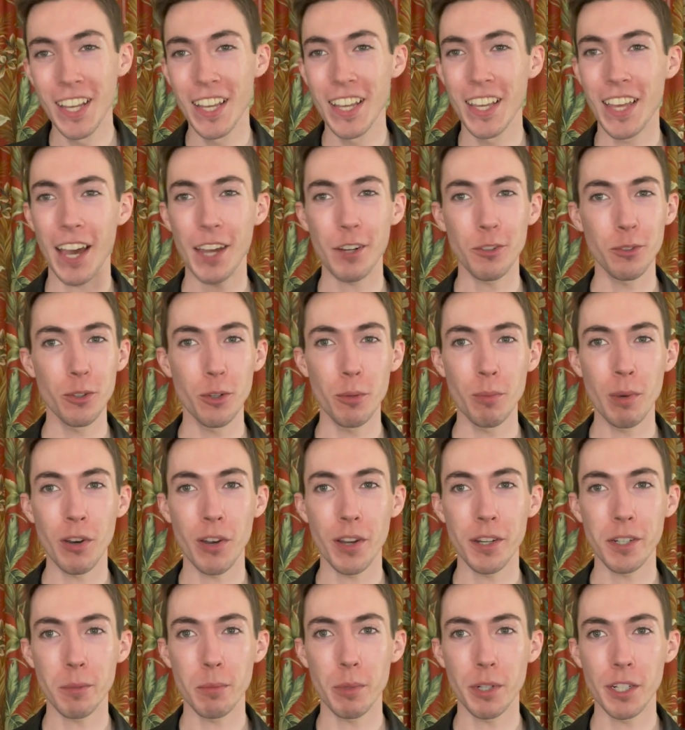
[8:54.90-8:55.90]
I don't know about
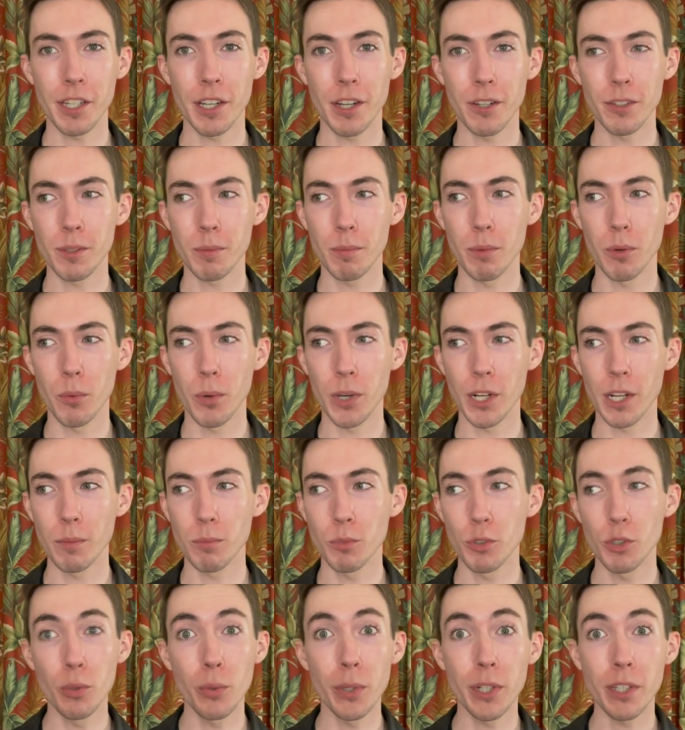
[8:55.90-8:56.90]
anybody else, but when
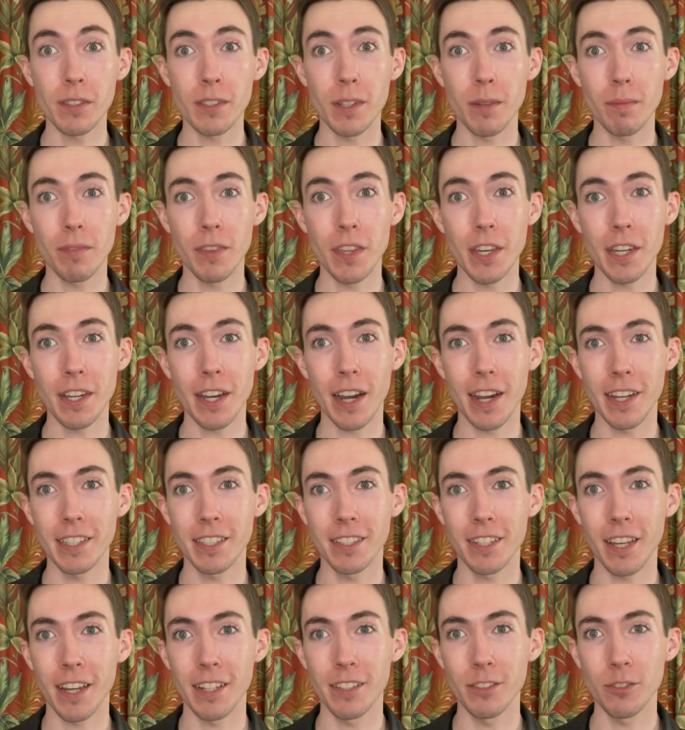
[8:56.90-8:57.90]
I'm doing something, I
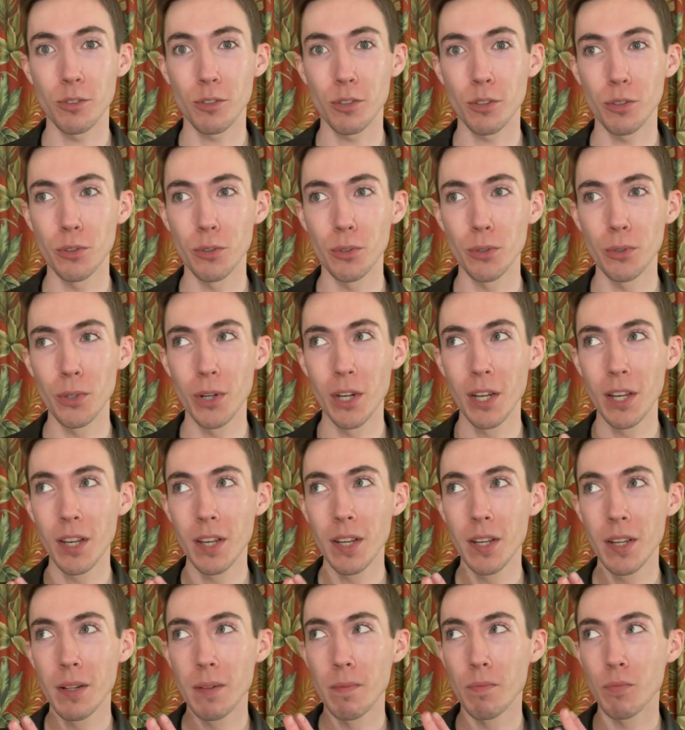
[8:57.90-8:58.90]
tend to
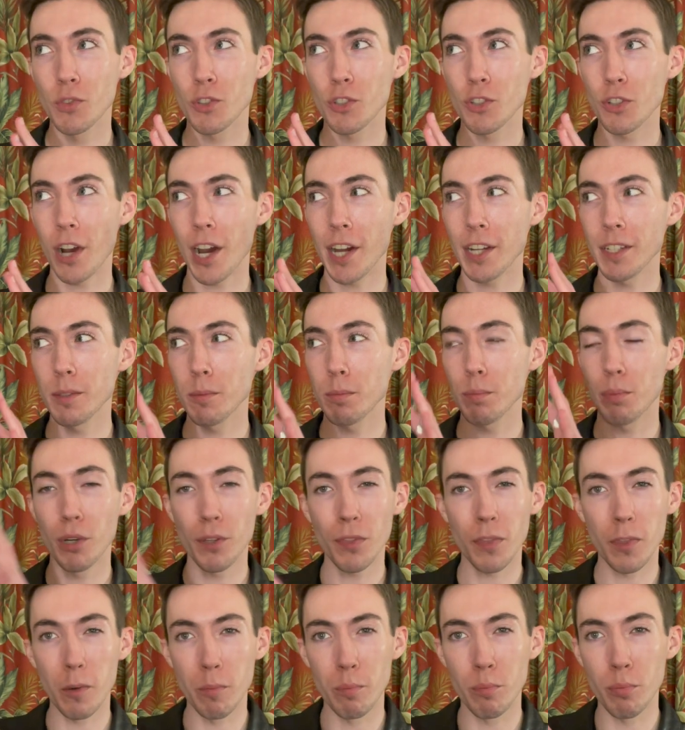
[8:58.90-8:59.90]
try to
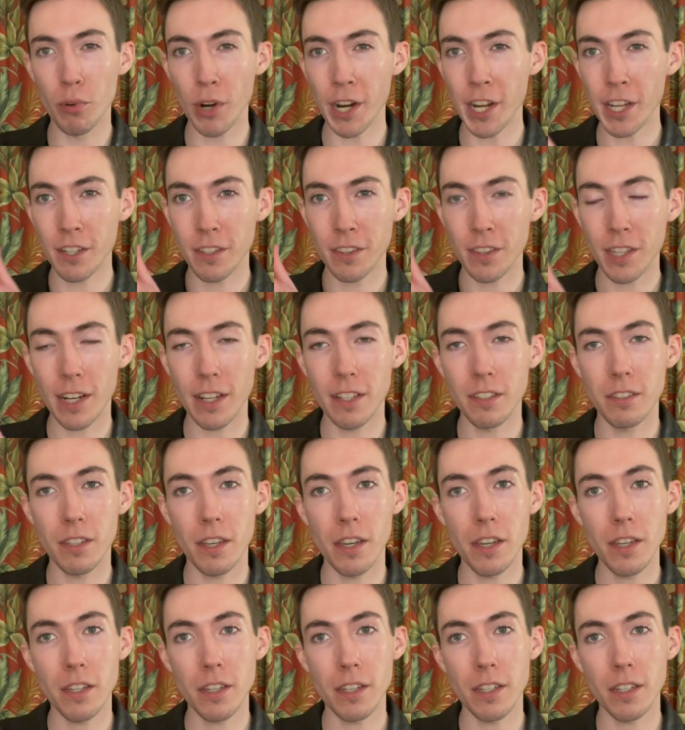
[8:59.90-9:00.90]
put the break that I
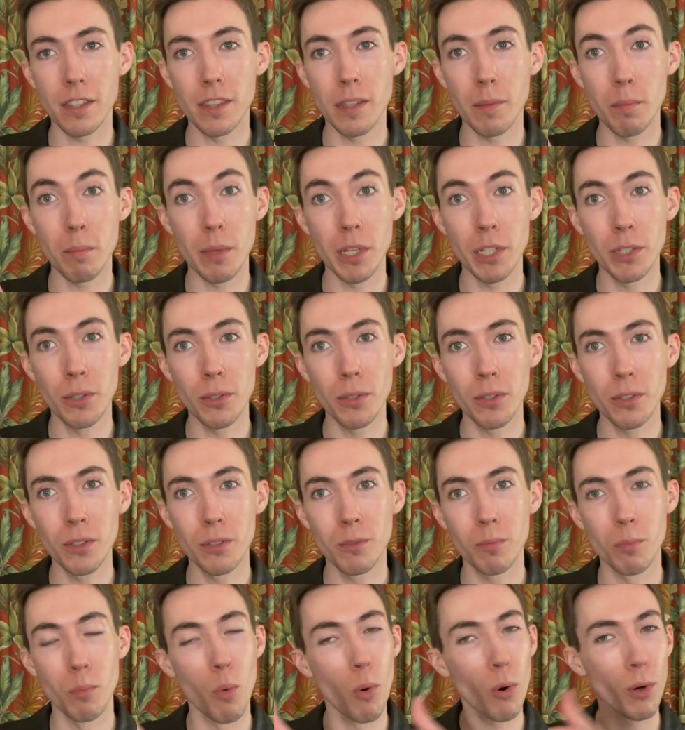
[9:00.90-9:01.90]
take in the middle
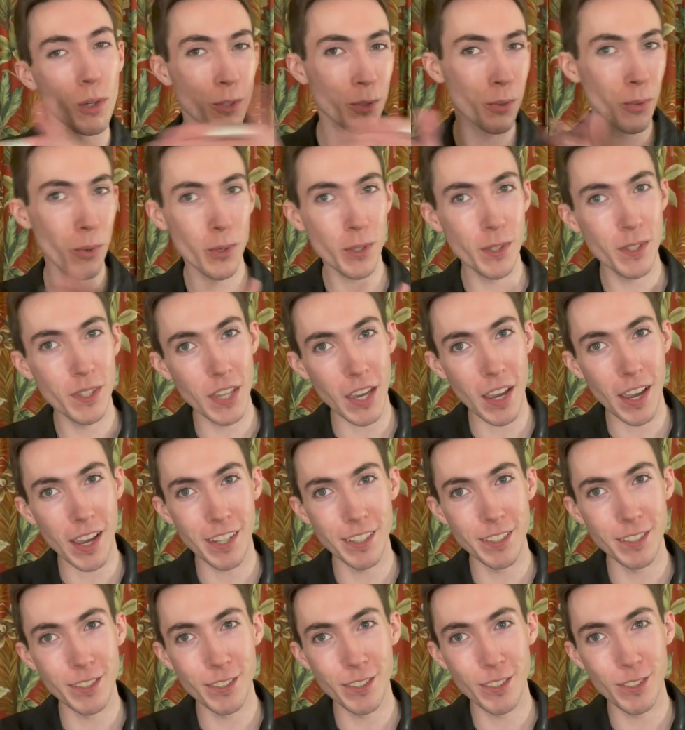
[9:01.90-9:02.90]
more towards the
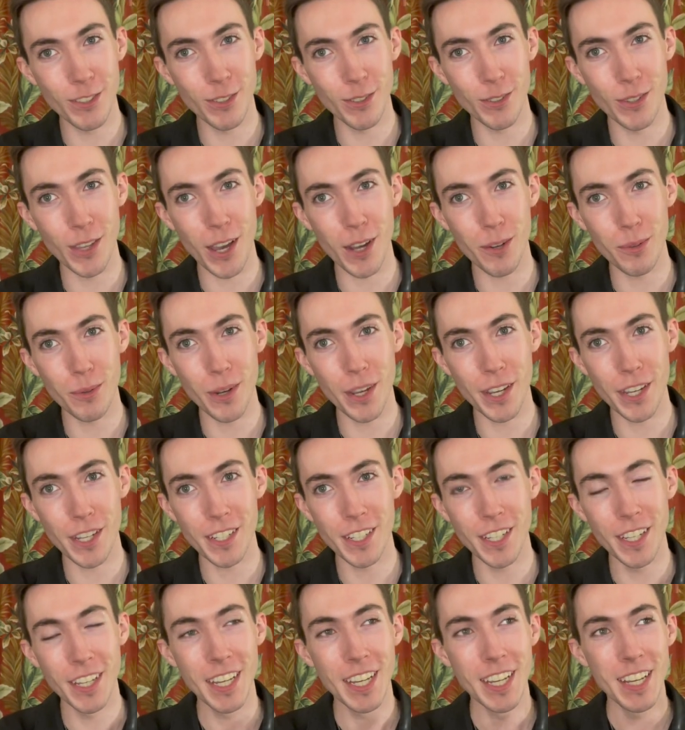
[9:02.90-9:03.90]
end, so that
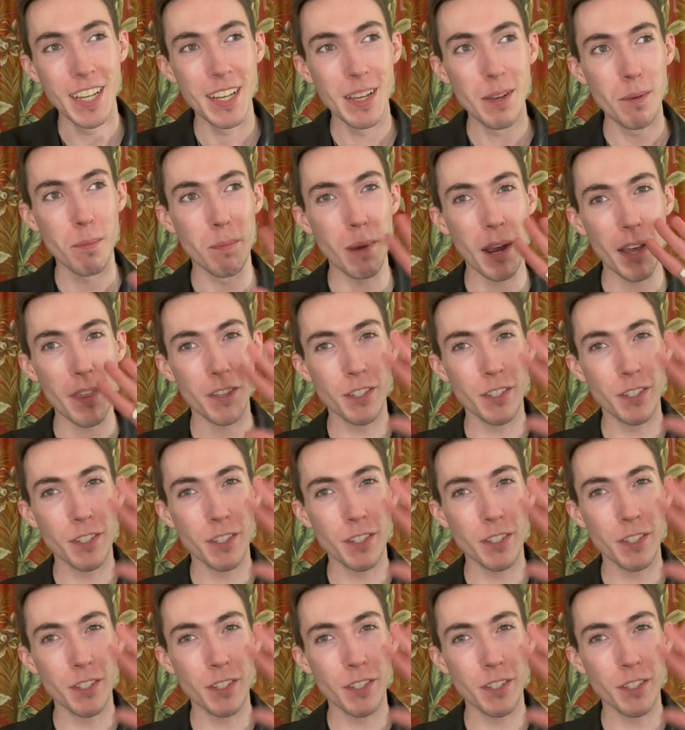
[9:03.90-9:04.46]
way by the